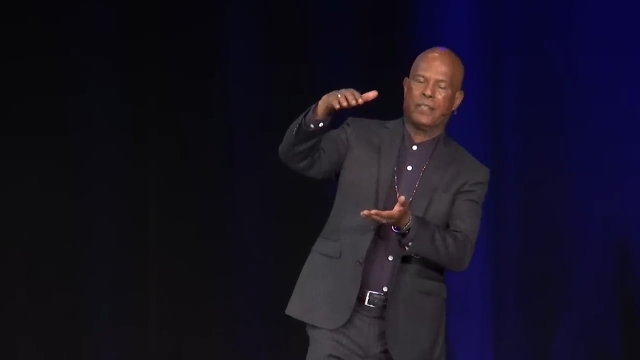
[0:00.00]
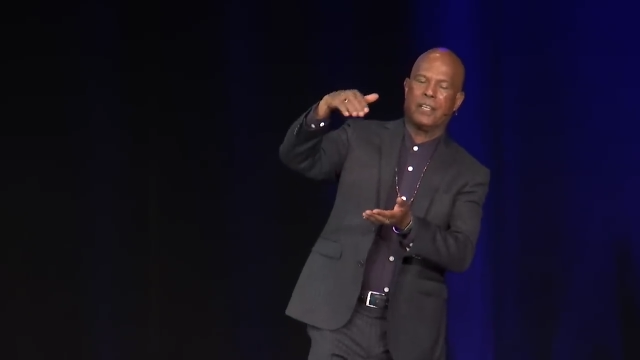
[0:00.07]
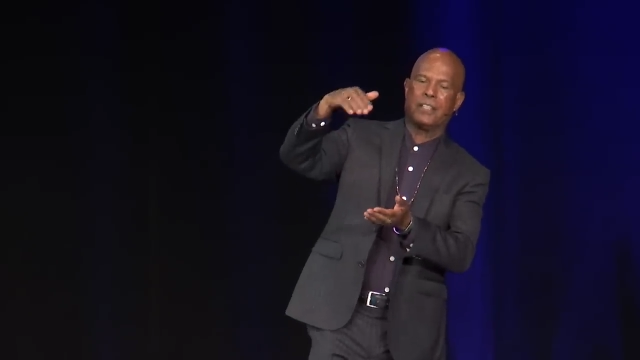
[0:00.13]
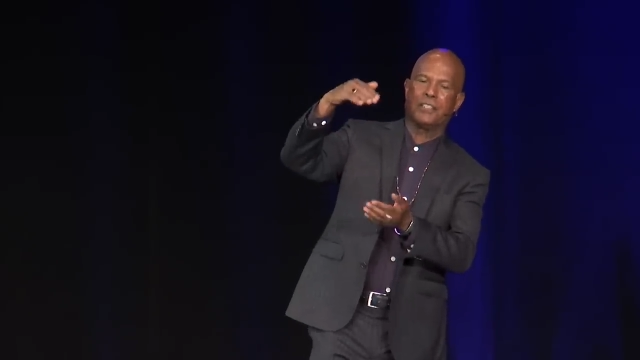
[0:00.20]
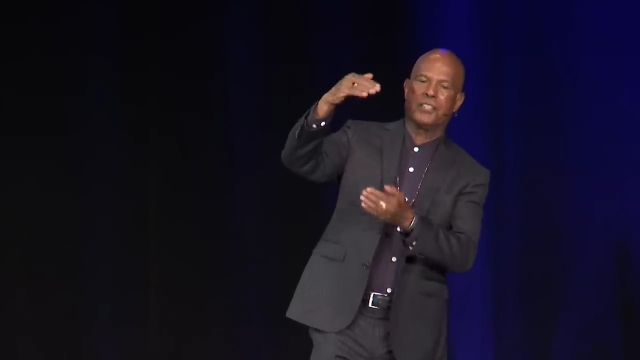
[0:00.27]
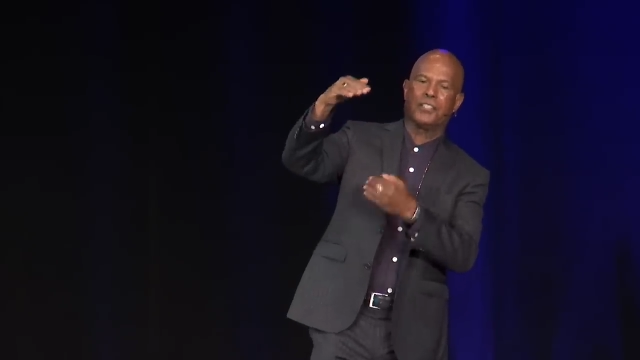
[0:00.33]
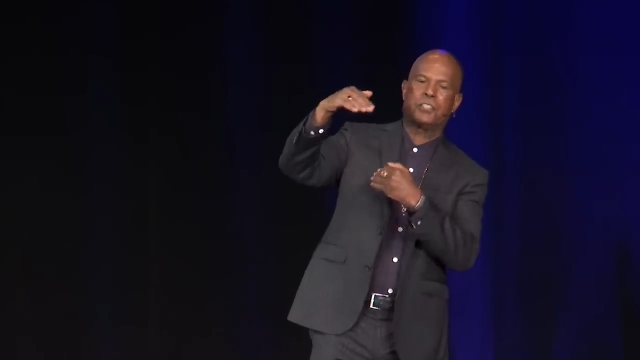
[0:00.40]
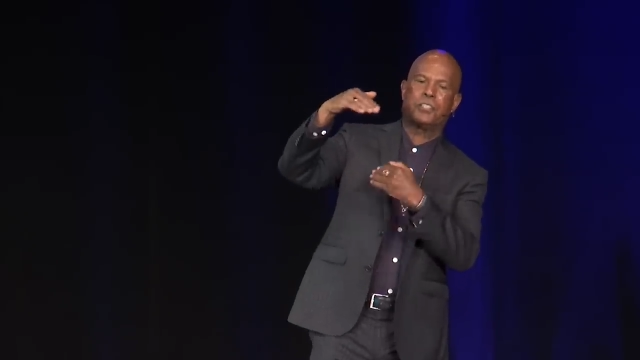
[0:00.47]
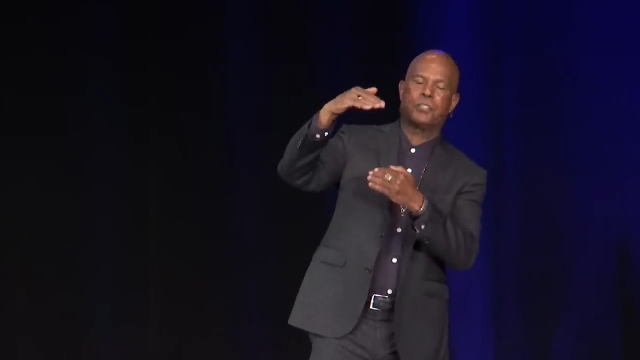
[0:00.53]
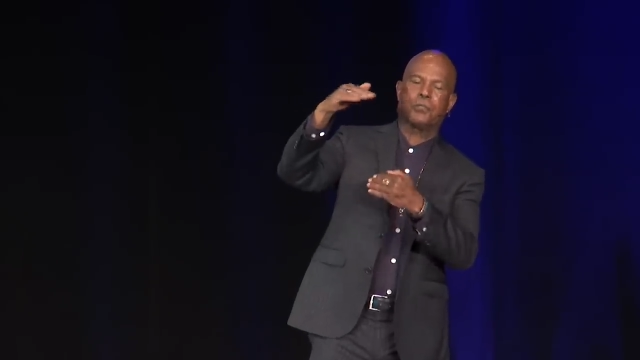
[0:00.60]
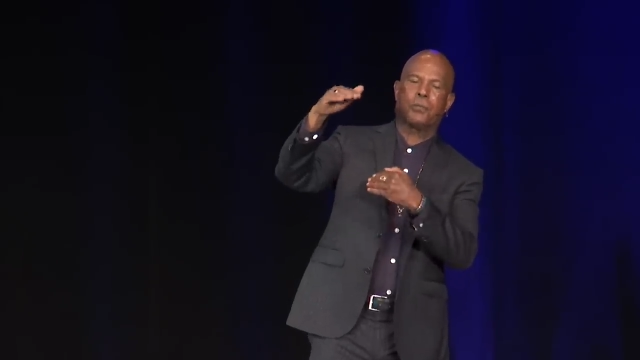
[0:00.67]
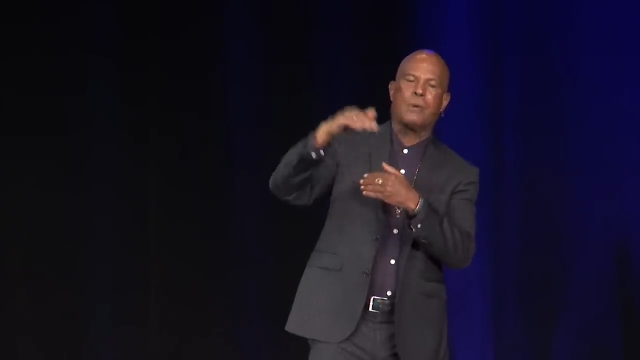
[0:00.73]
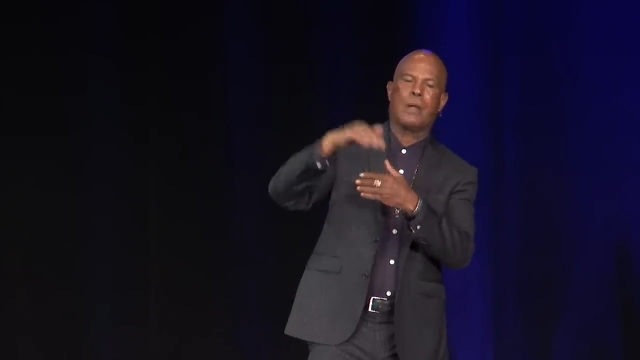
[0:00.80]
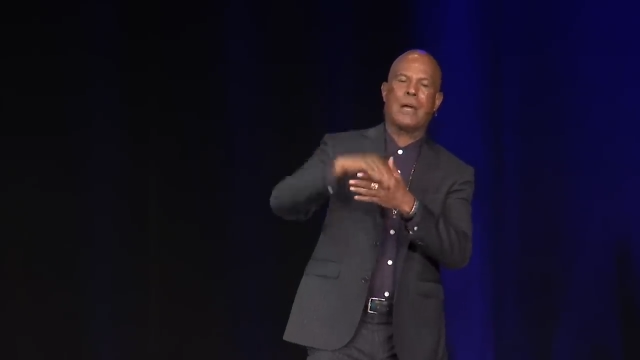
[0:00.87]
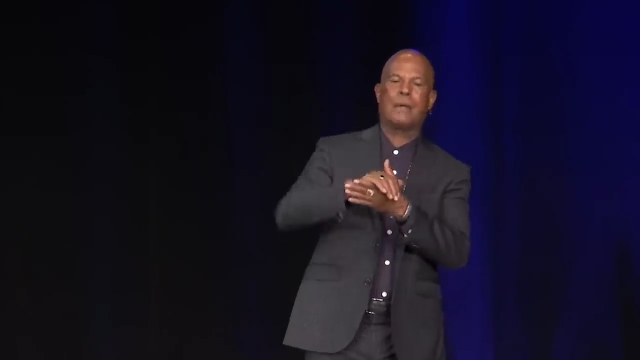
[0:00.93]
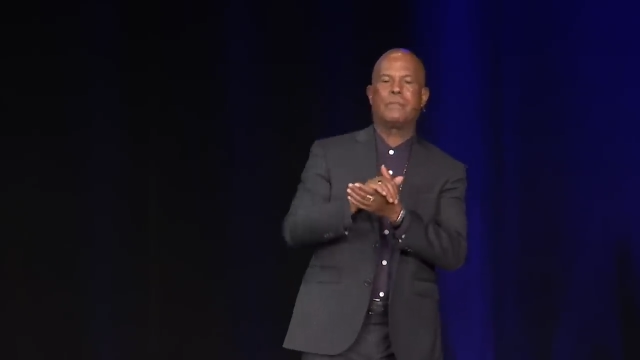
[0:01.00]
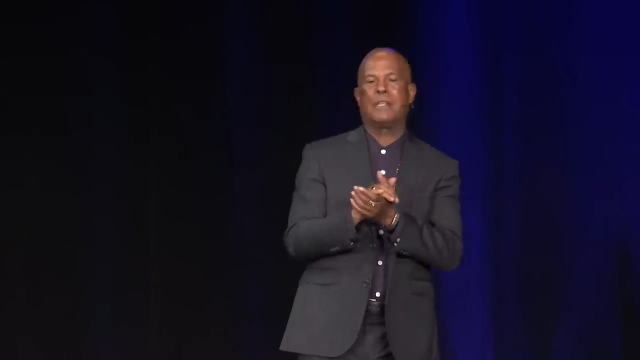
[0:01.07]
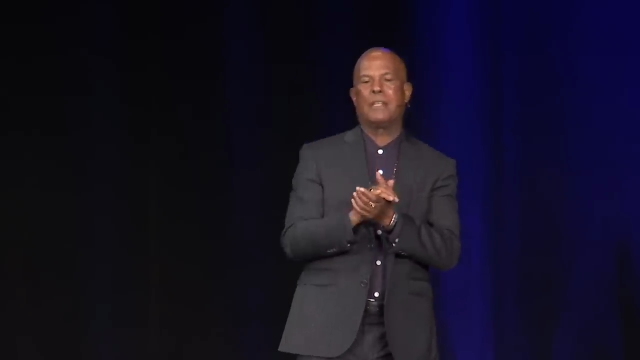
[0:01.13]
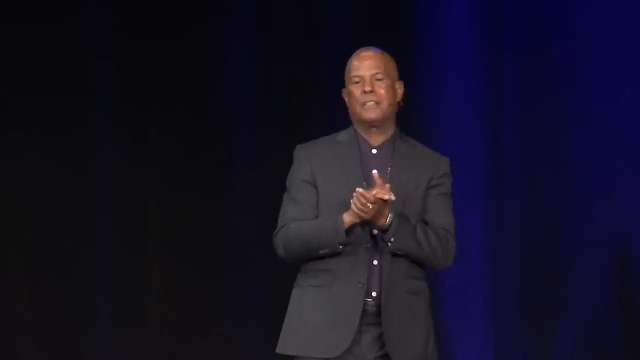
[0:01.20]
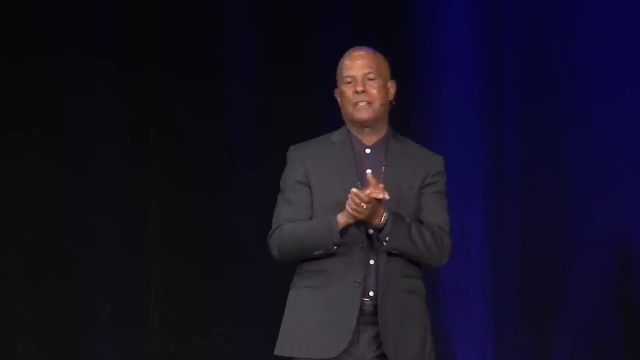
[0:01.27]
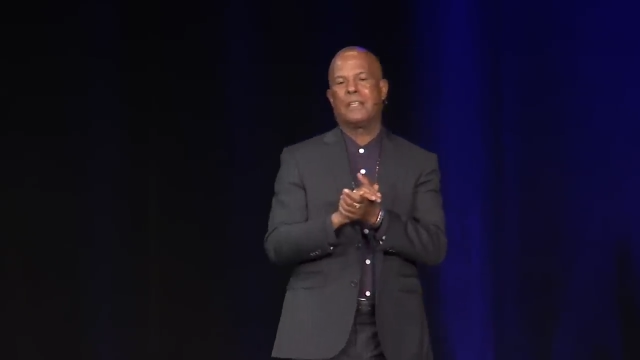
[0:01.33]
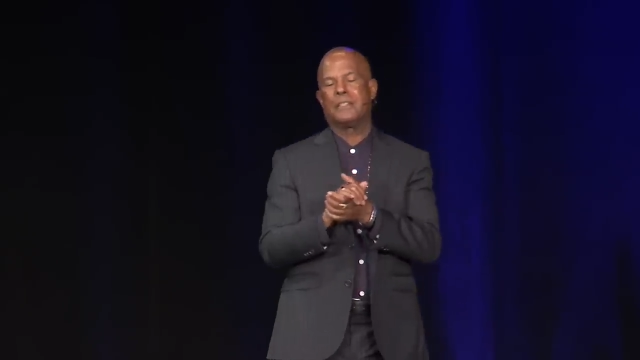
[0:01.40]
as it's described
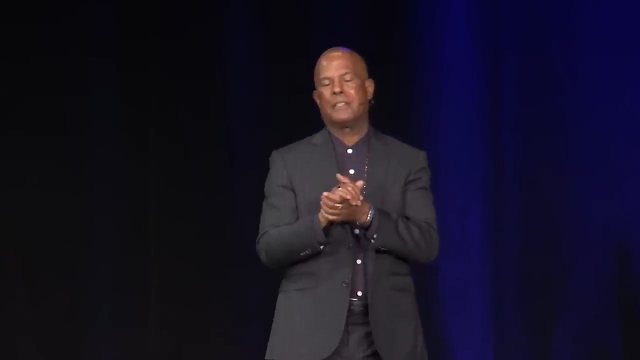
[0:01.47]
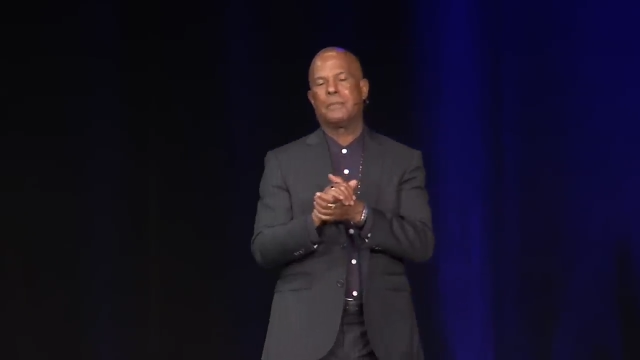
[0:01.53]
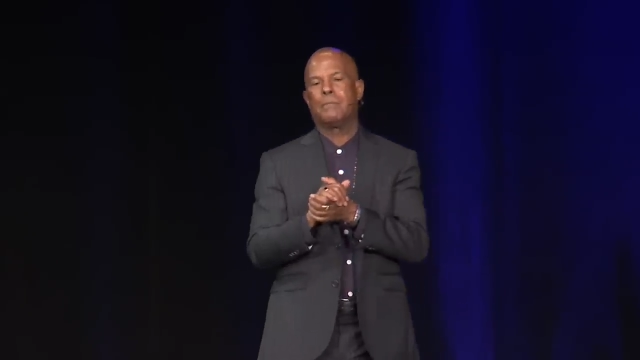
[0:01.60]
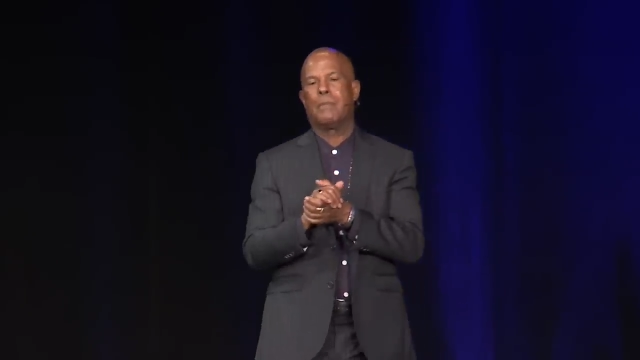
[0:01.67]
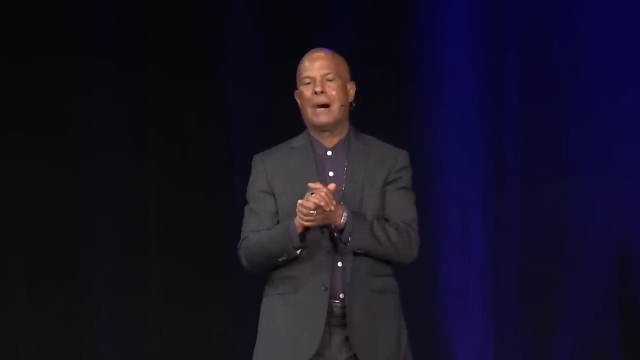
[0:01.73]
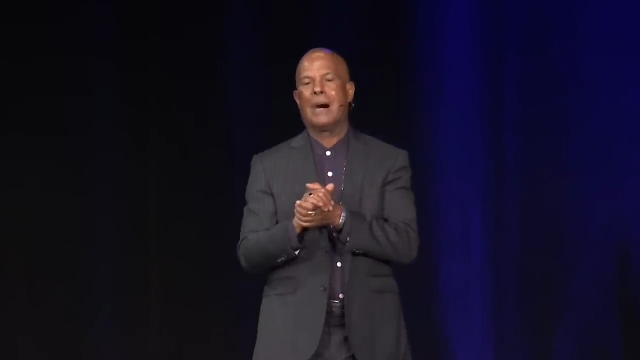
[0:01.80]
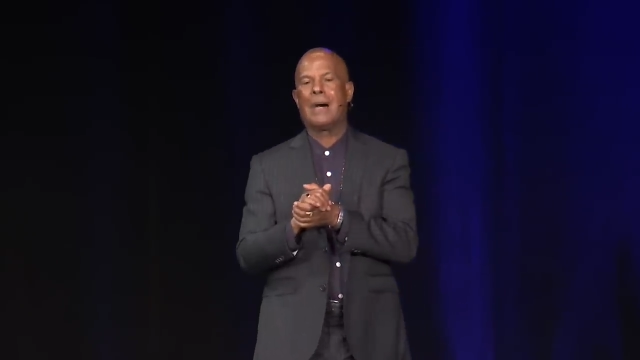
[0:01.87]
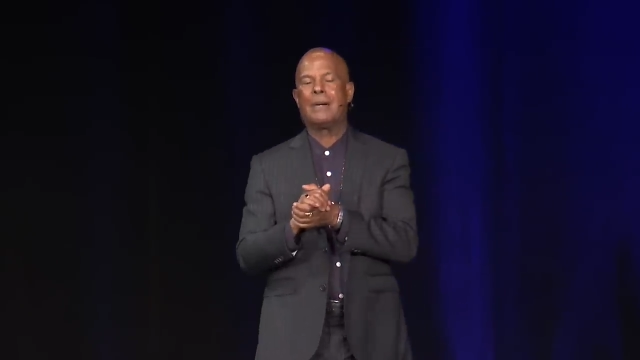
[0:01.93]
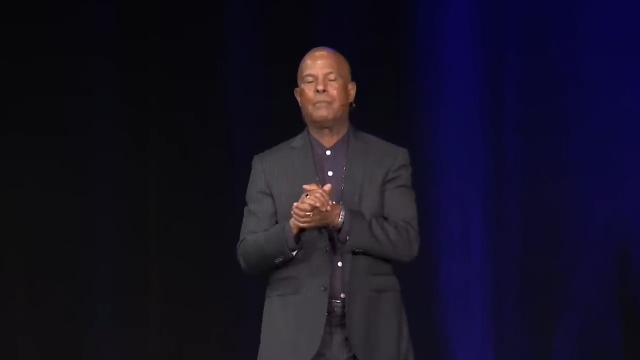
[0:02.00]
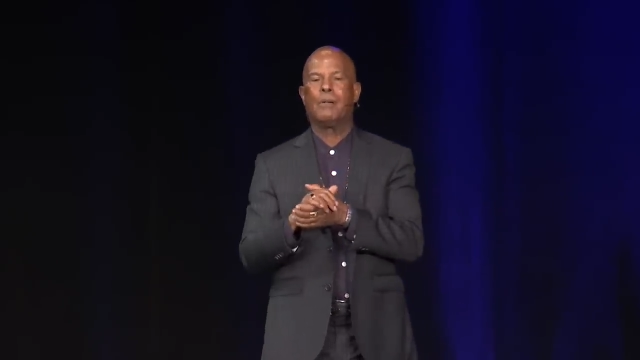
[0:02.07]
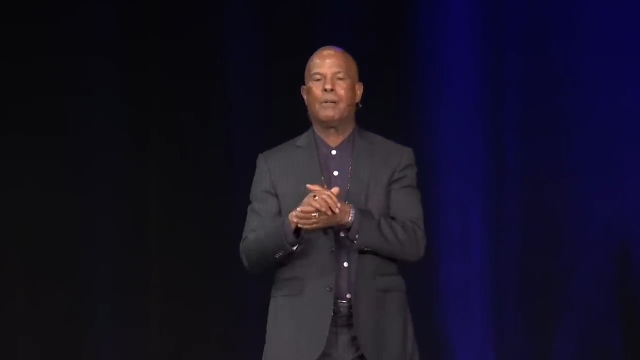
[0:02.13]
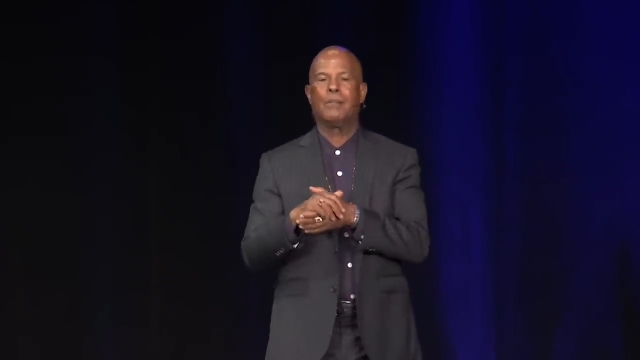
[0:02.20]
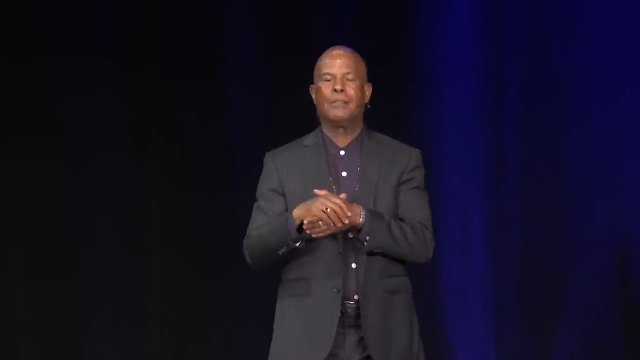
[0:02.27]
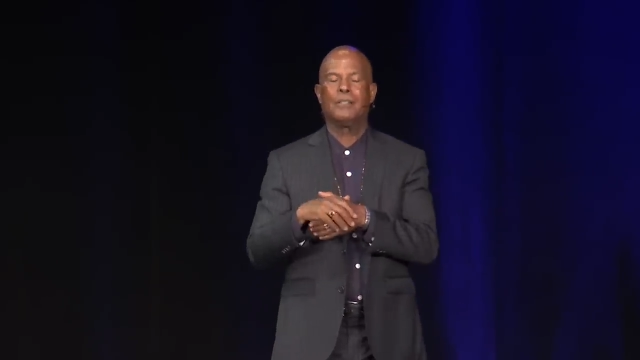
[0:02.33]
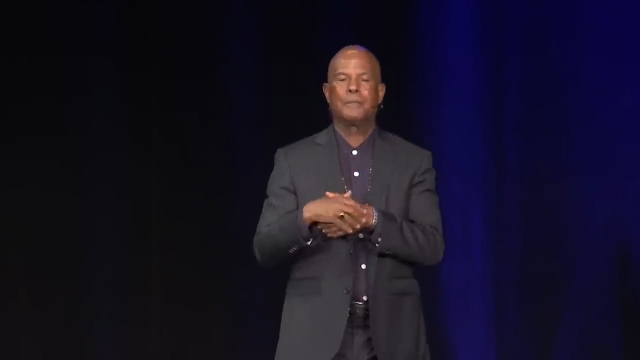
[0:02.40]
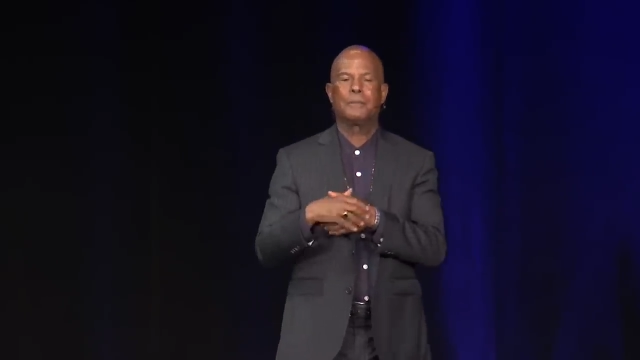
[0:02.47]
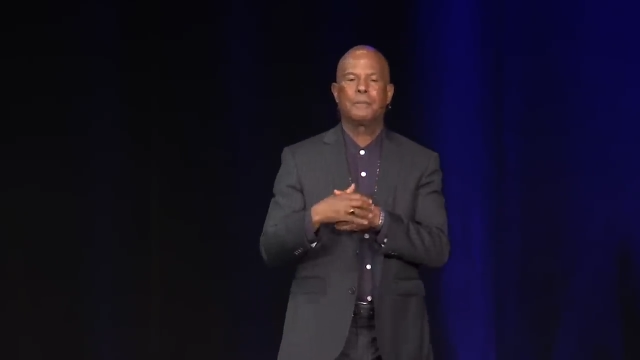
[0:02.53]
in, in the Bible.